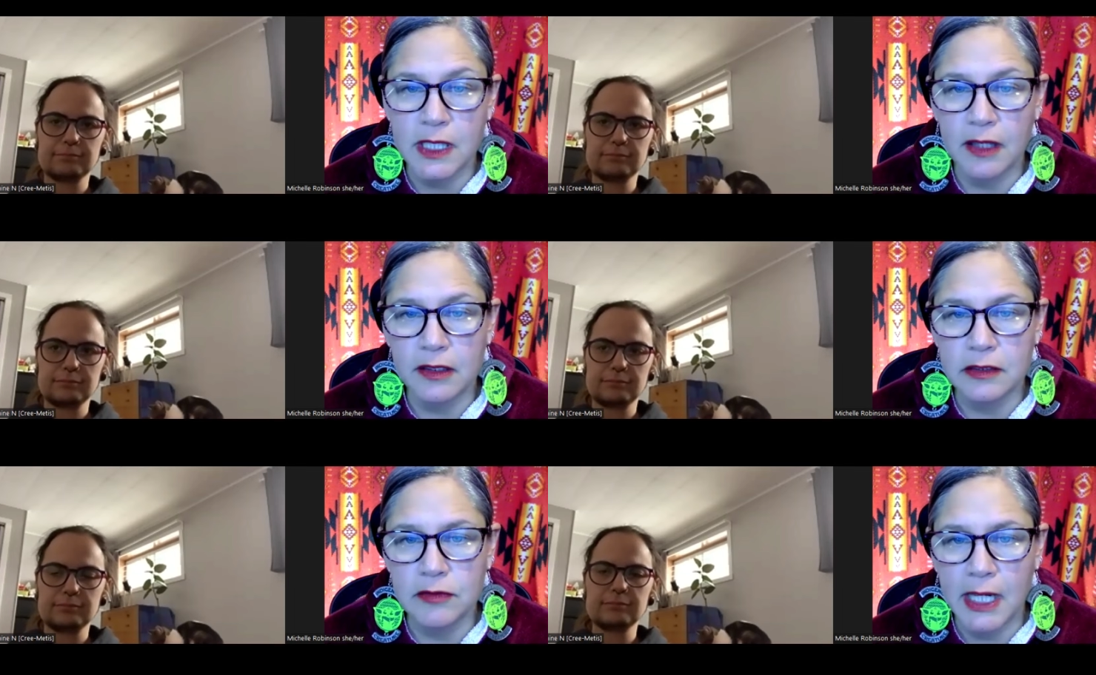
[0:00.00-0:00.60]

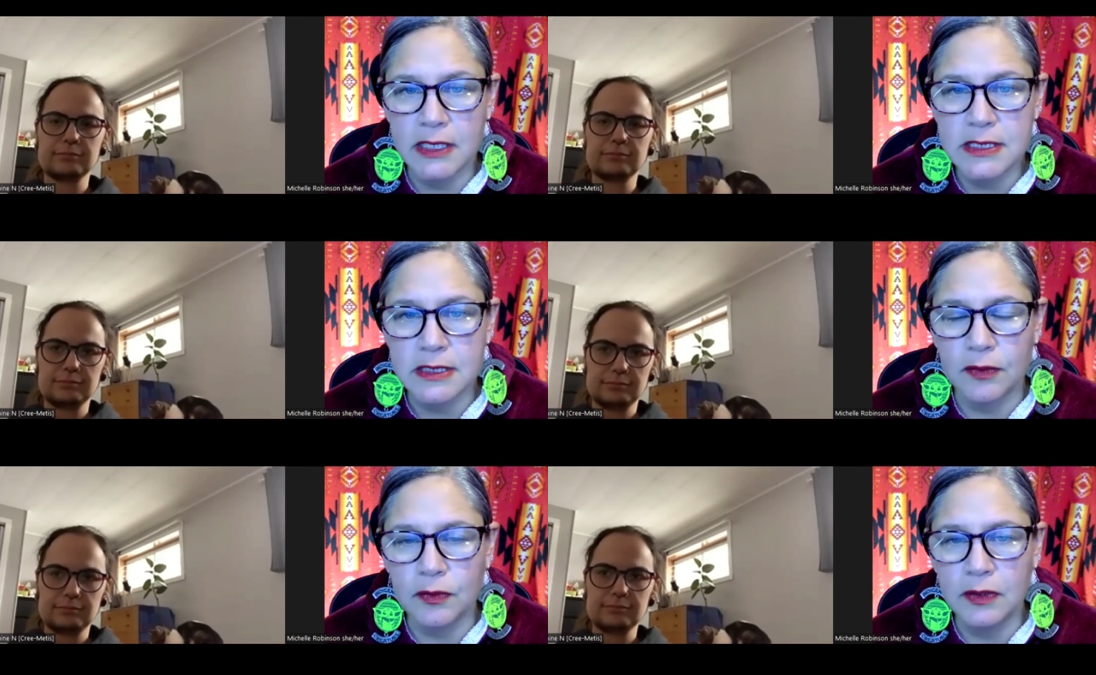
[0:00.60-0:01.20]
Speaker 1: together right
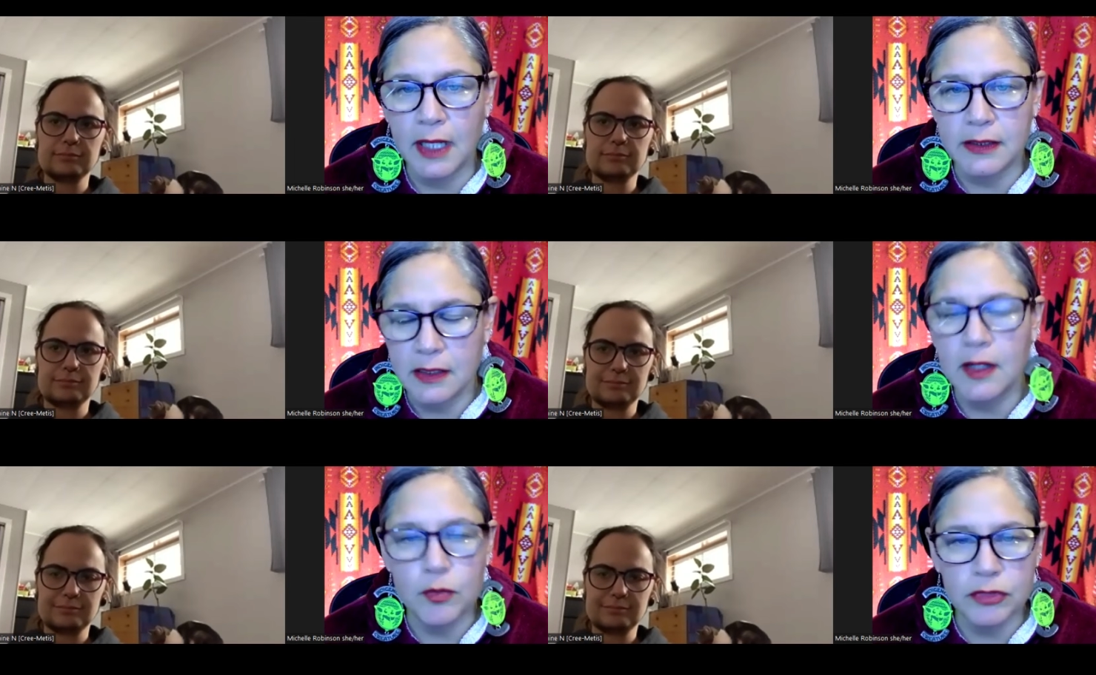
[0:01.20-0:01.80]
so I,
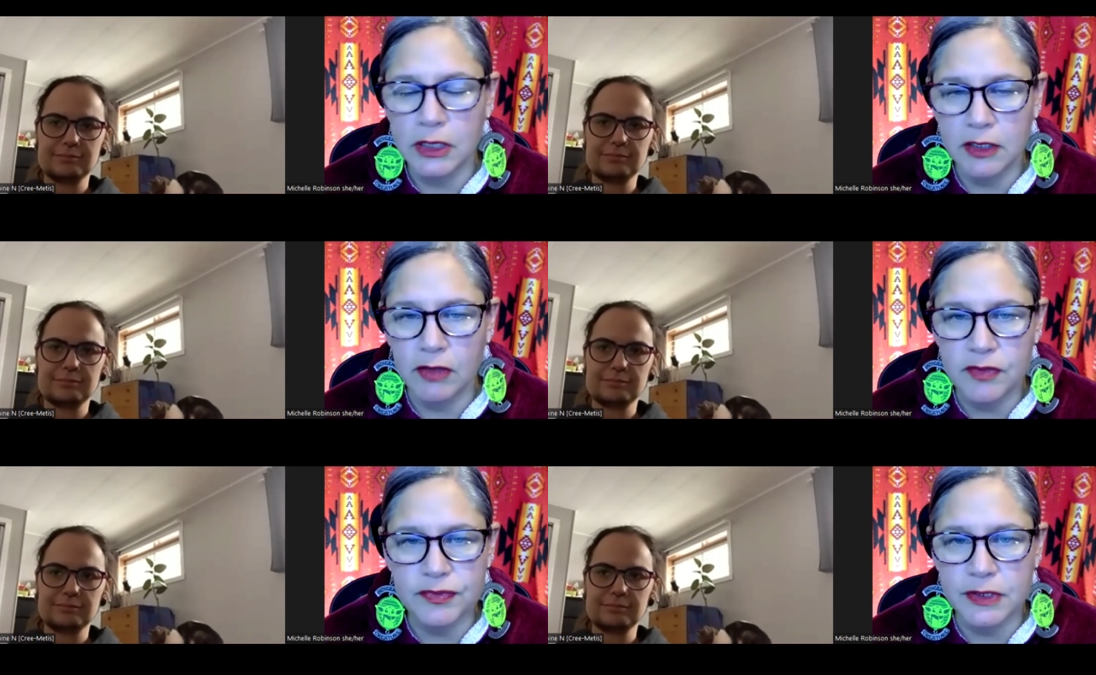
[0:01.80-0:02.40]
i'm really
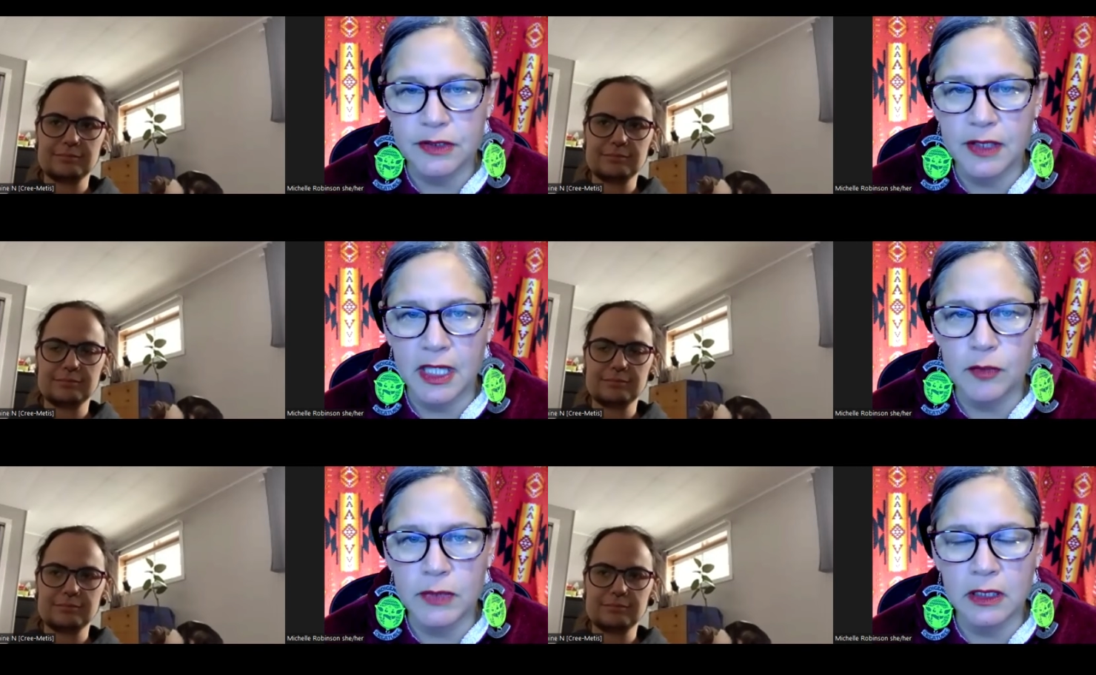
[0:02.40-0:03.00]
grateful you
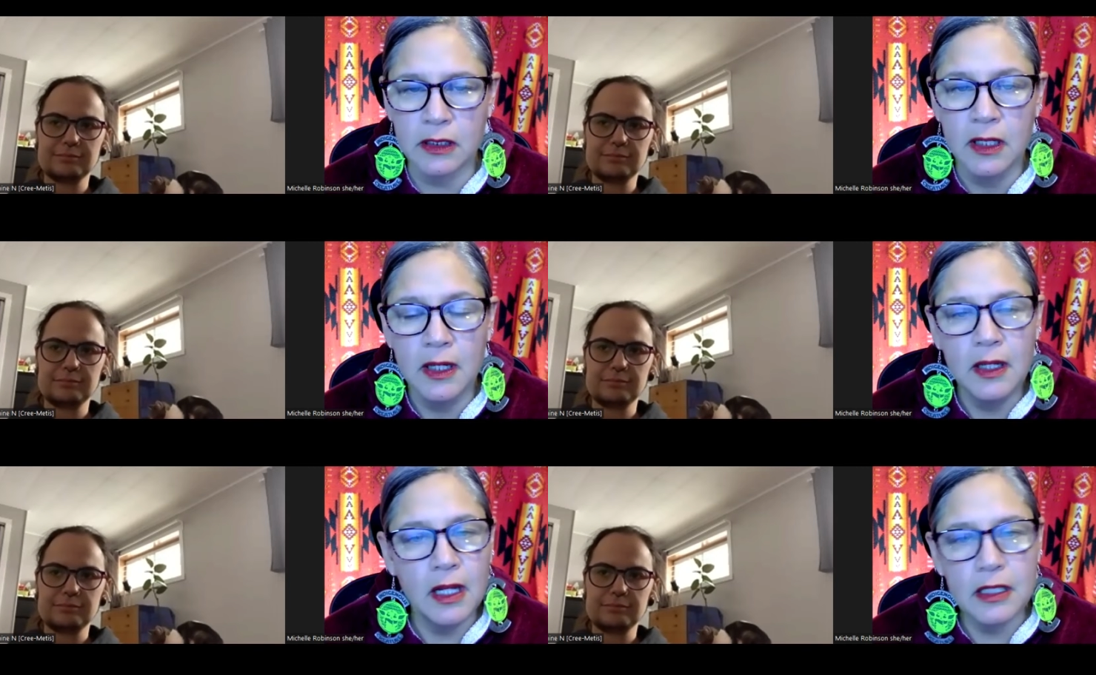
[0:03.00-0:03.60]
came here
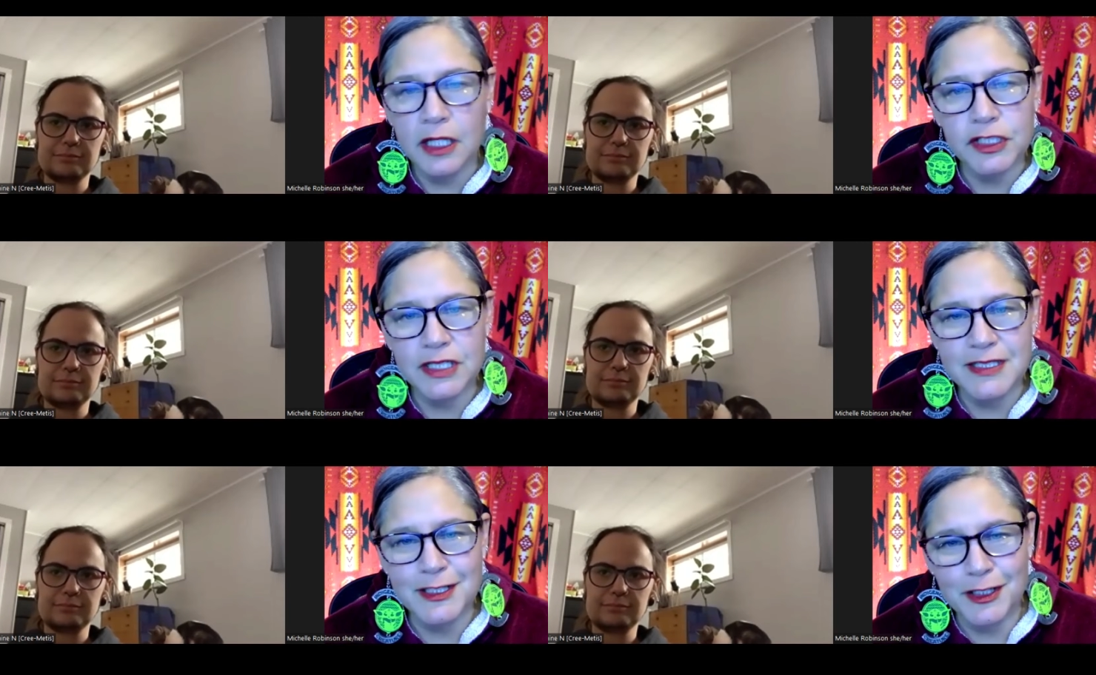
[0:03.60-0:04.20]
Alyjah
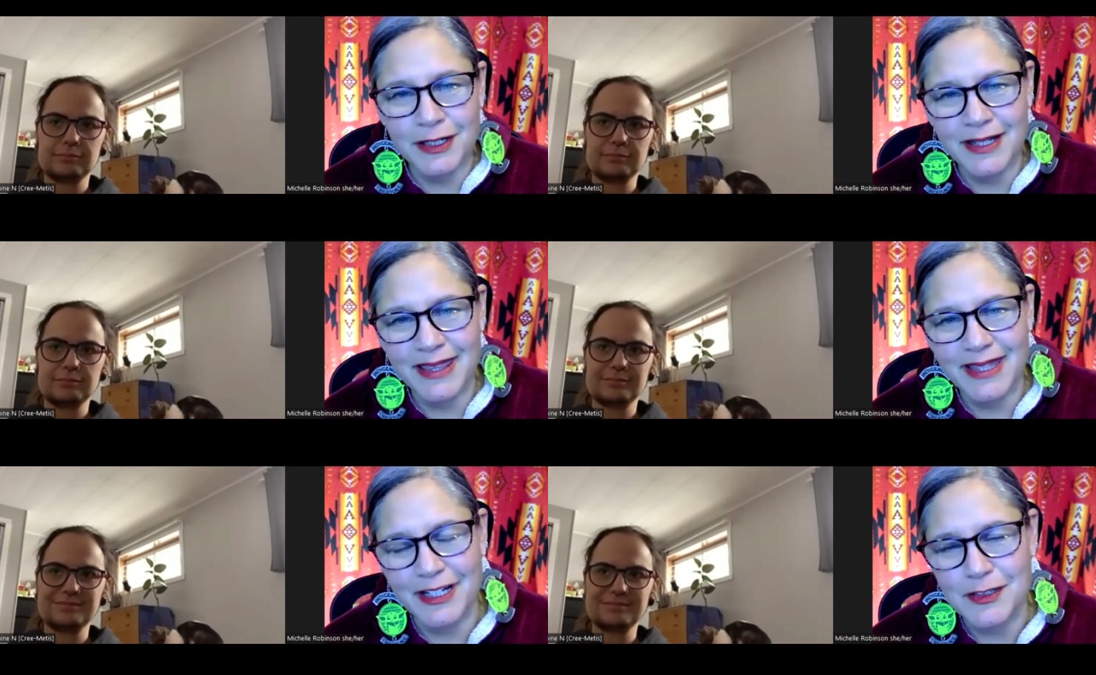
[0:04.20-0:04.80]
is there
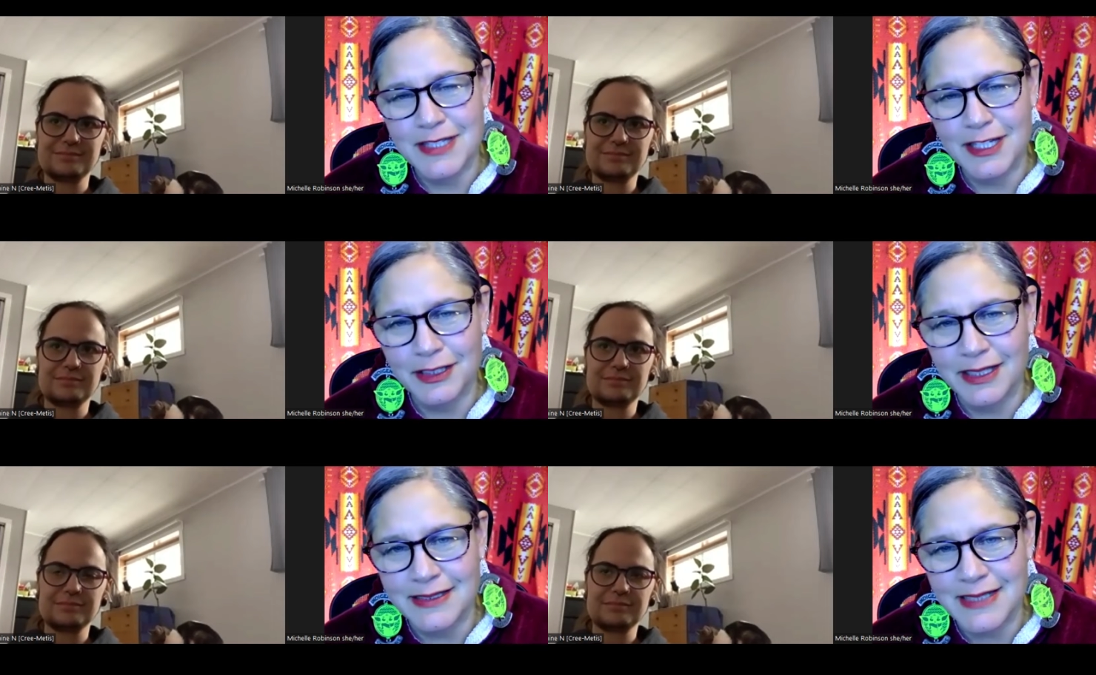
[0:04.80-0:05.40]
anything else that
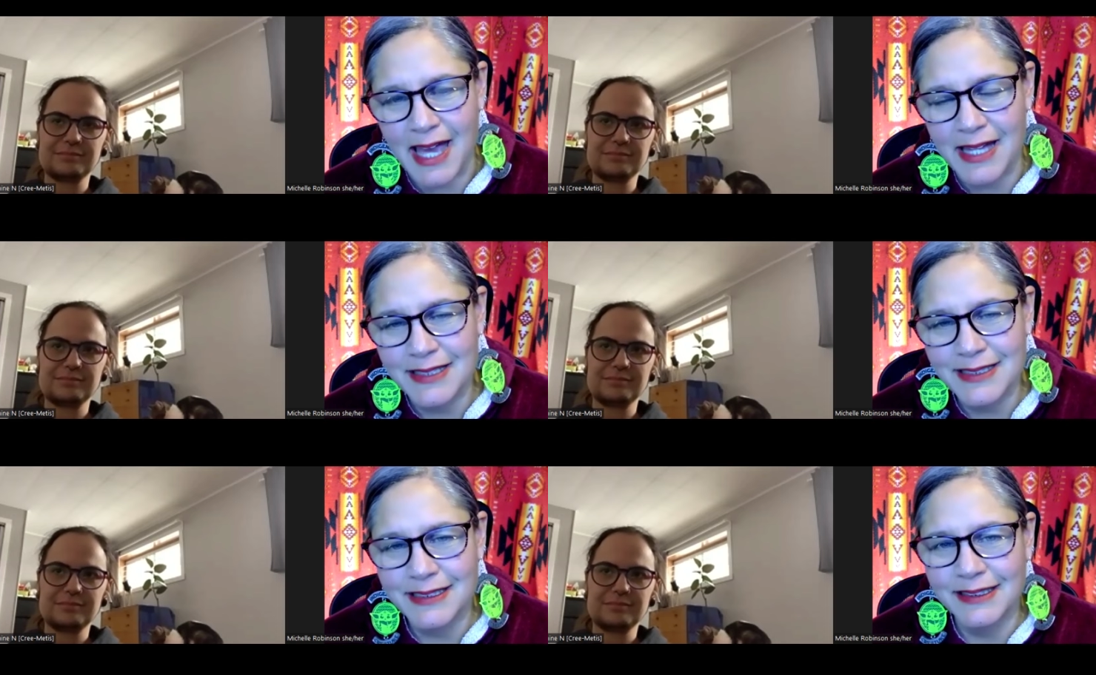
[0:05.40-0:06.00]
you'd like to
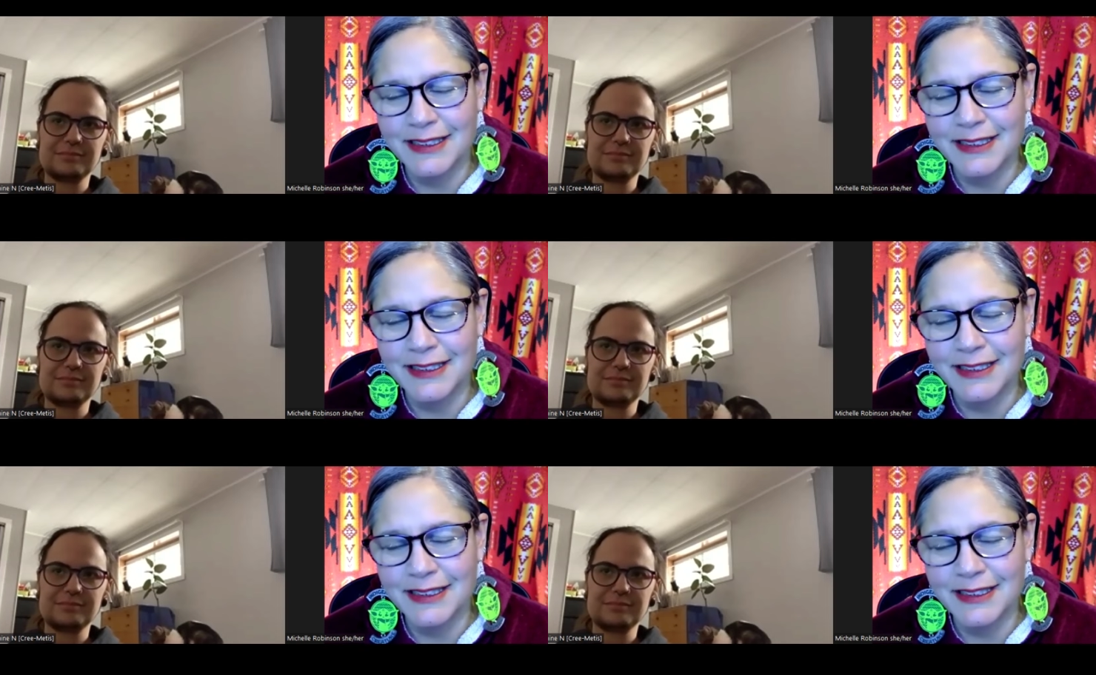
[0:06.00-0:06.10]
add